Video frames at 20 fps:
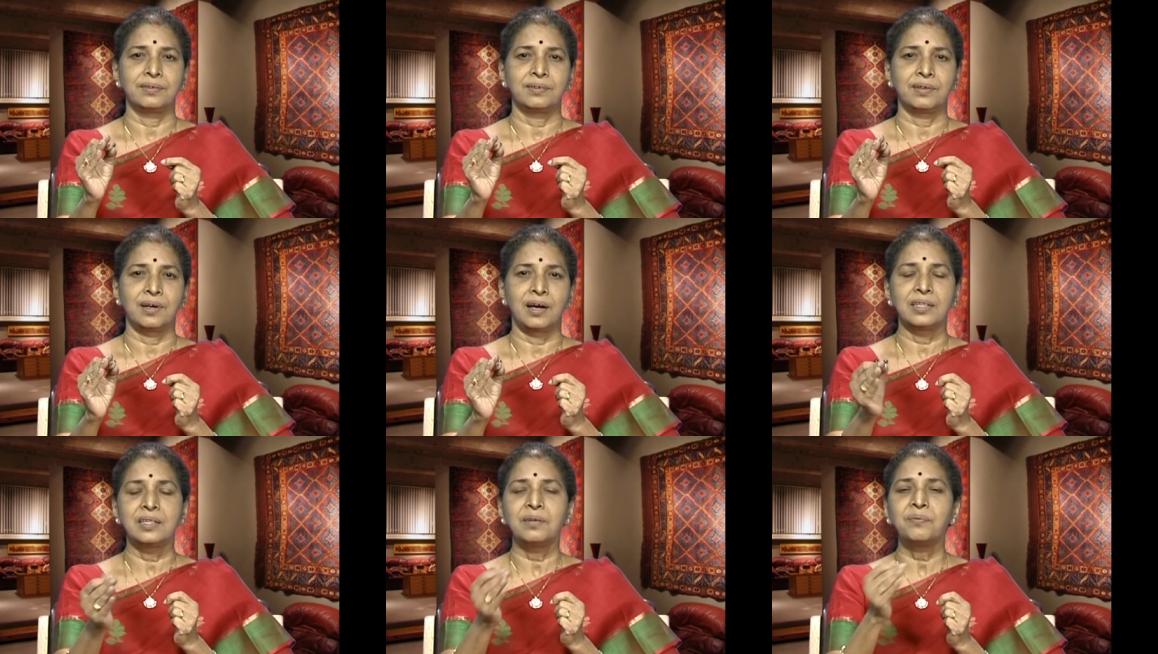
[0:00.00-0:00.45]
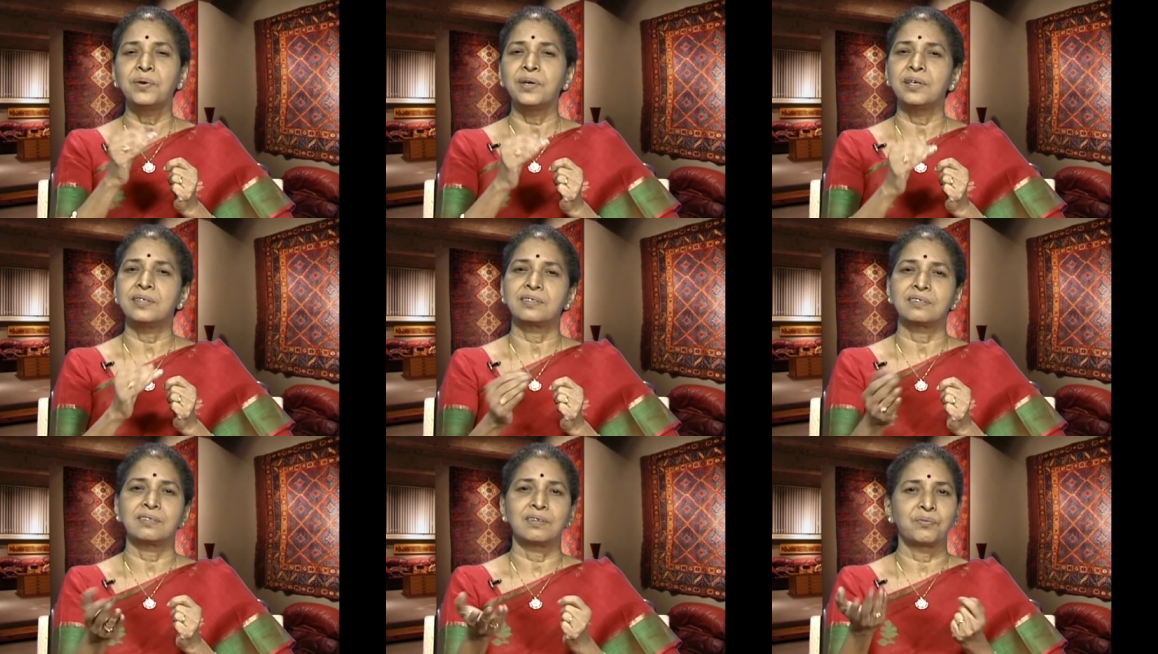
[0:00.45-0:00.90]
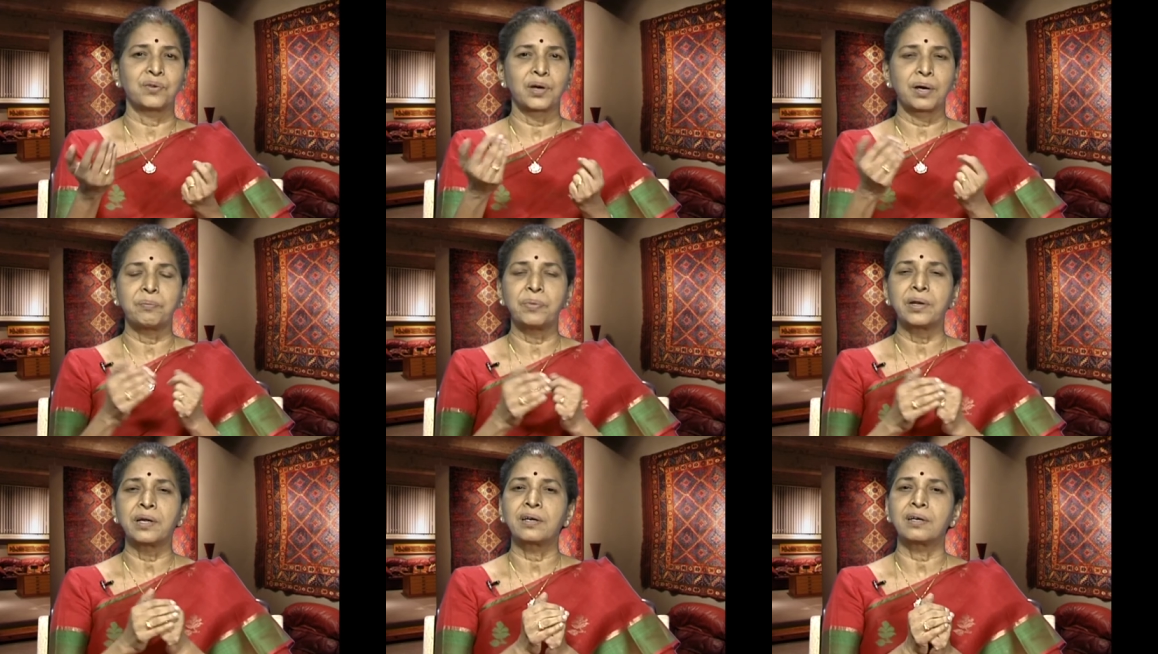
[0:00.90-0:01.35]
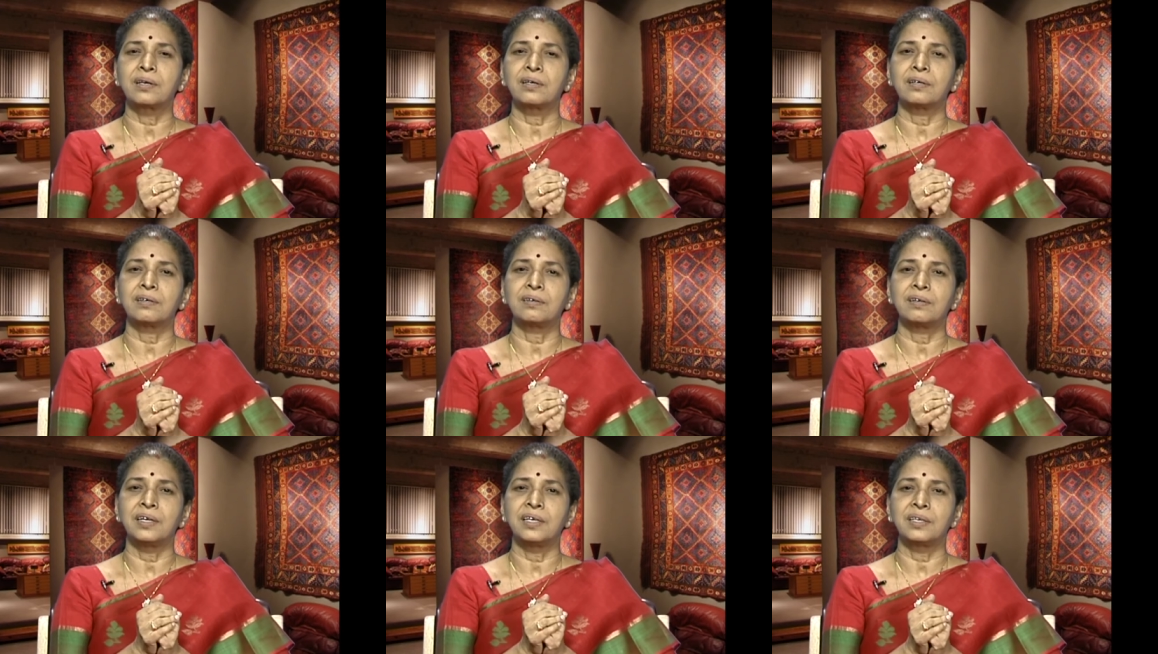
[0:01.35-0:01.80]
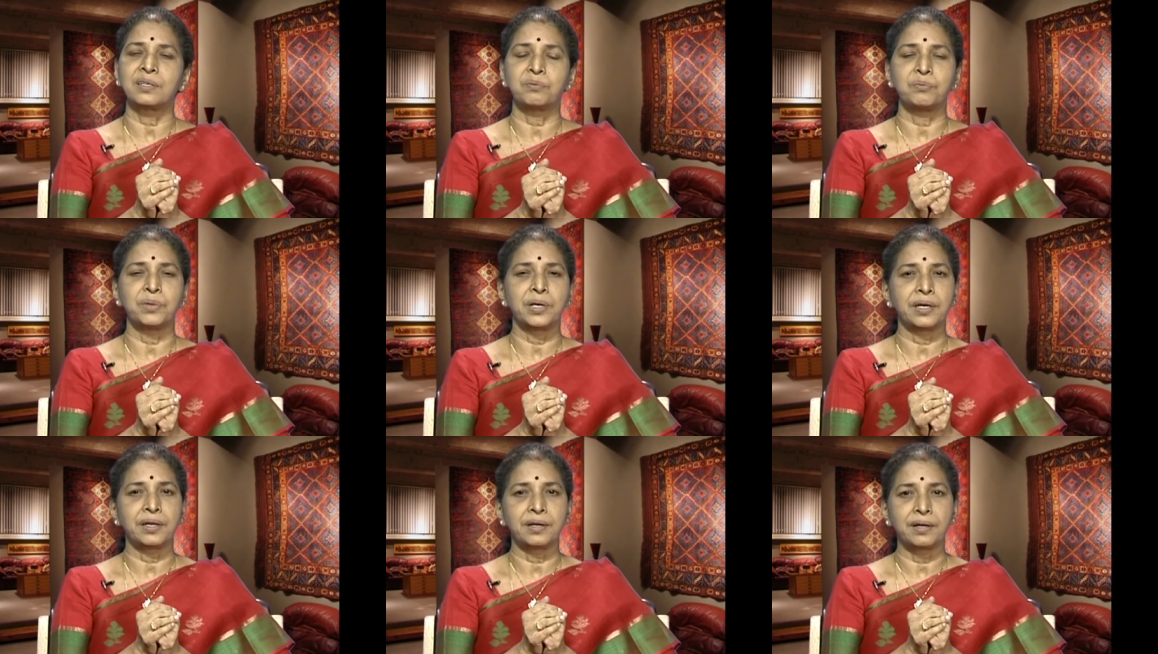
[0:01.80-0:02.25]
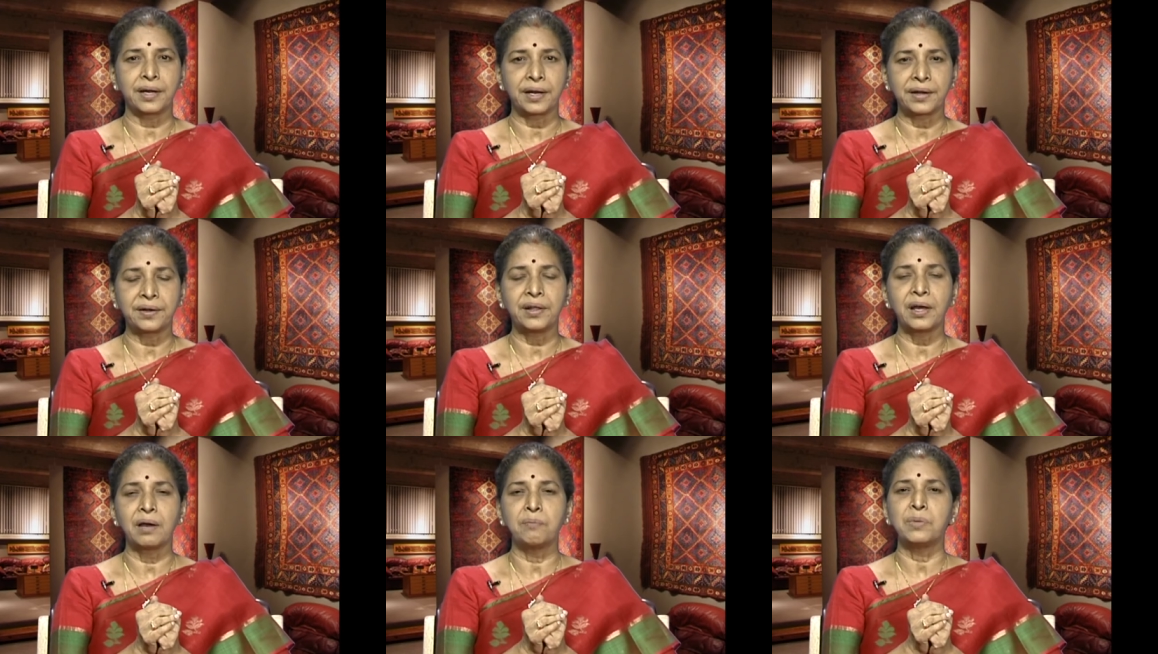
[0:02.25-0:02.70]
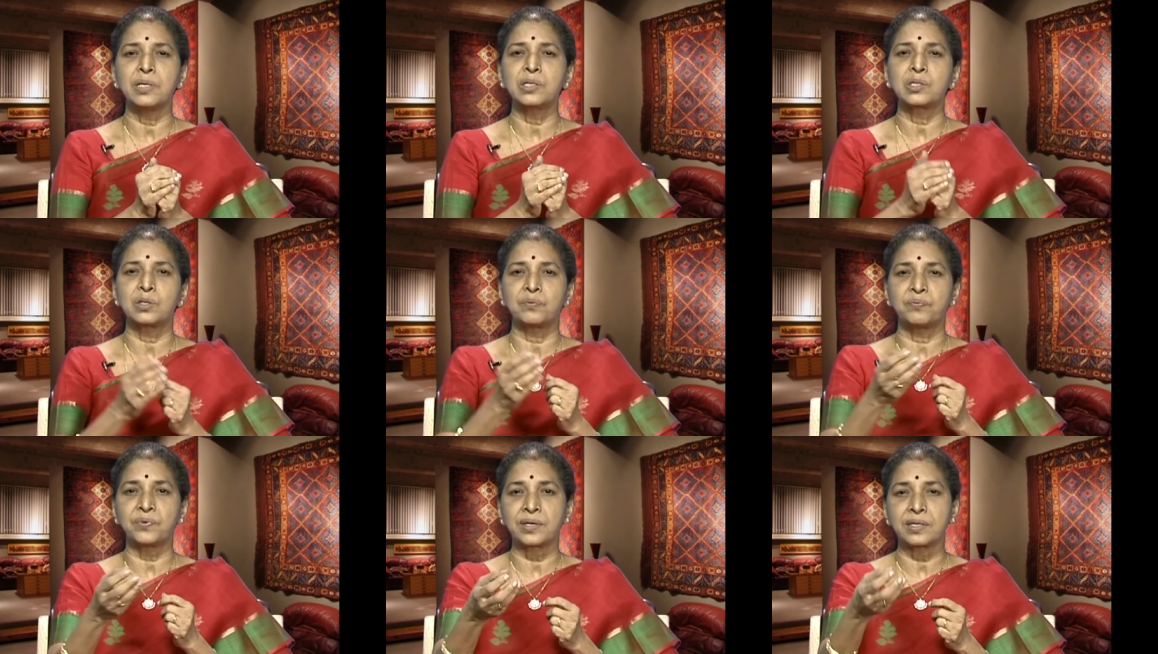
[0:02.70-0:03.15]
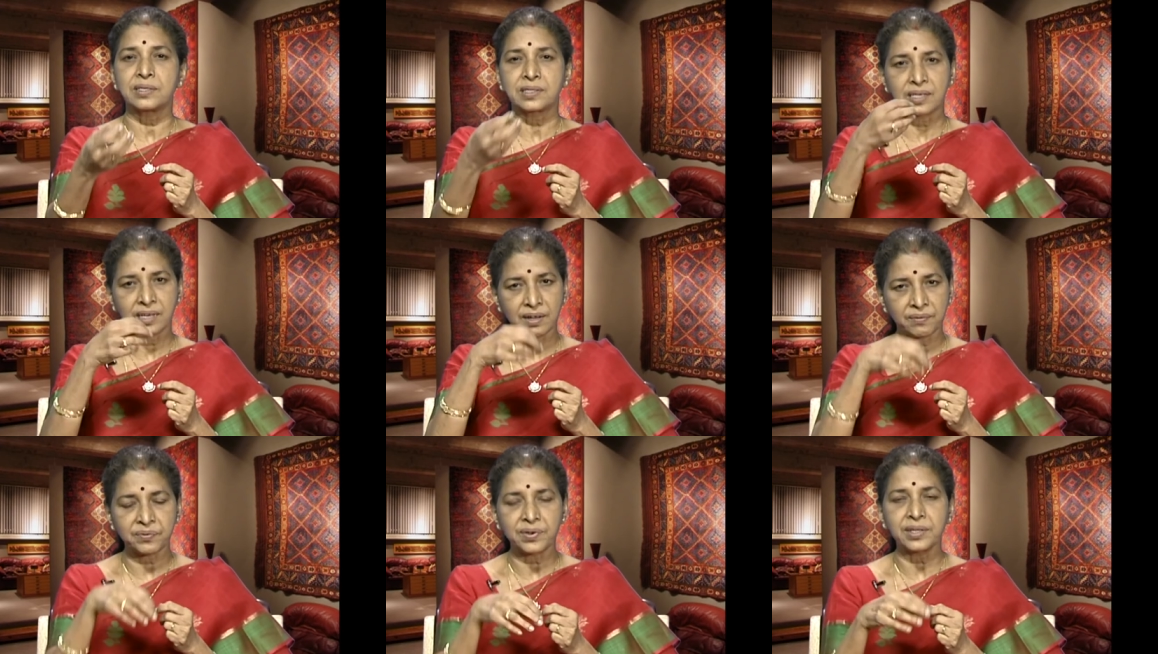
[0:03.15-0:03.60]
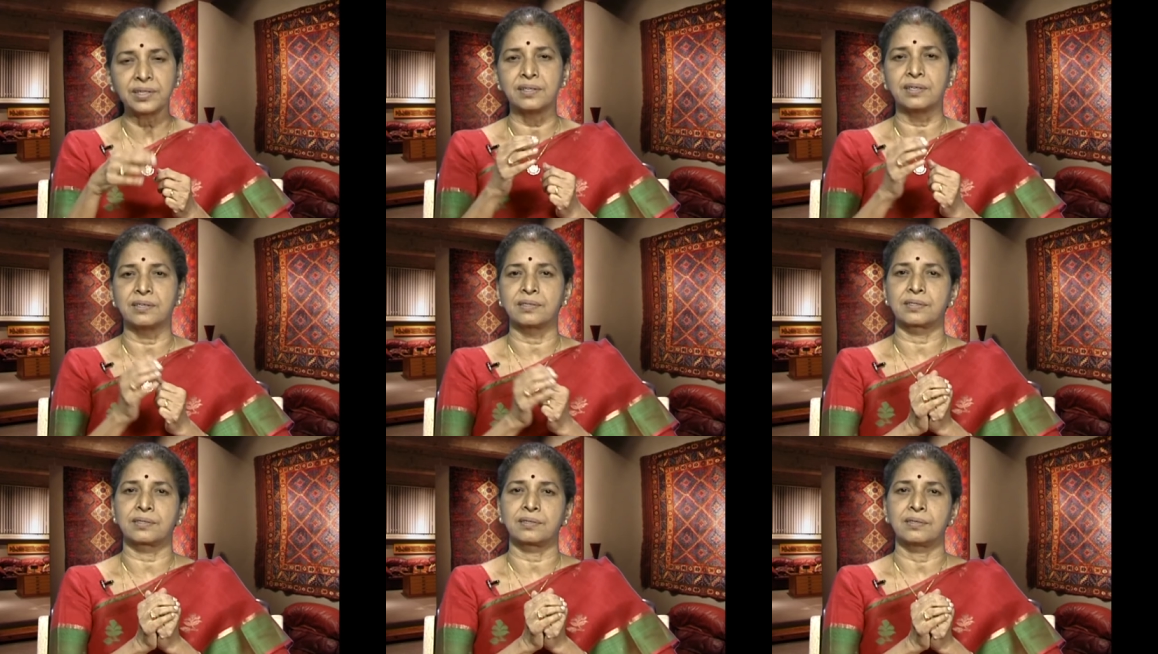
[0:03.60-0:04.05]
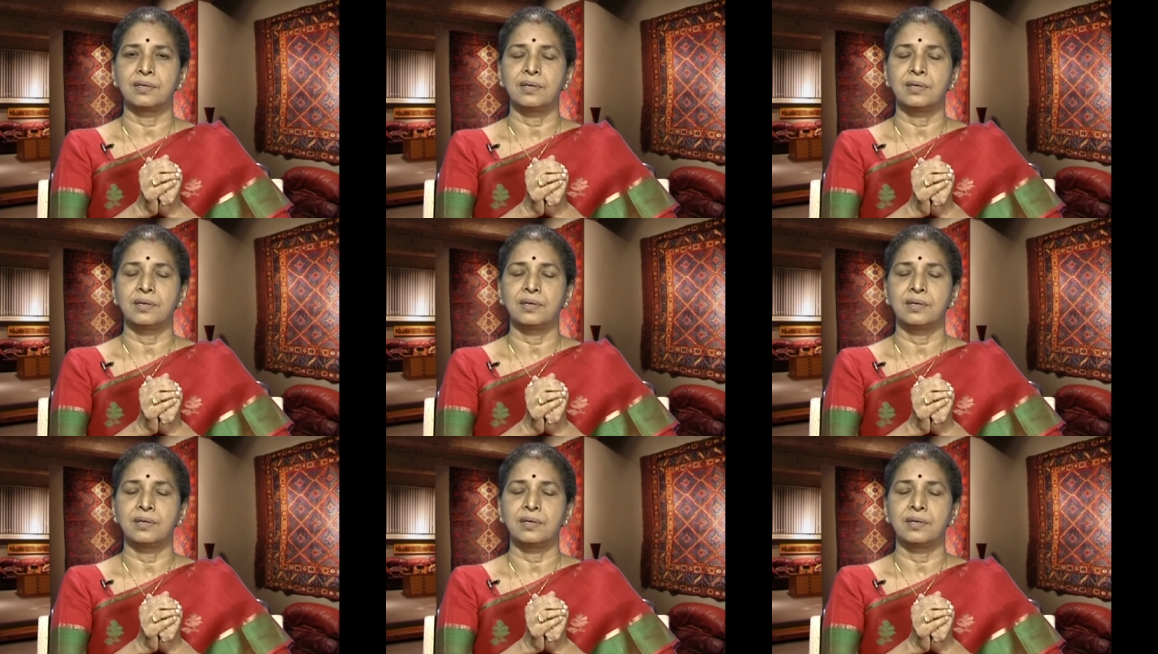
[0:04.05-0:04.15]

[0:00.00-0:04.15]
otherwise the fabric uh, later may get damaged if it is left in this.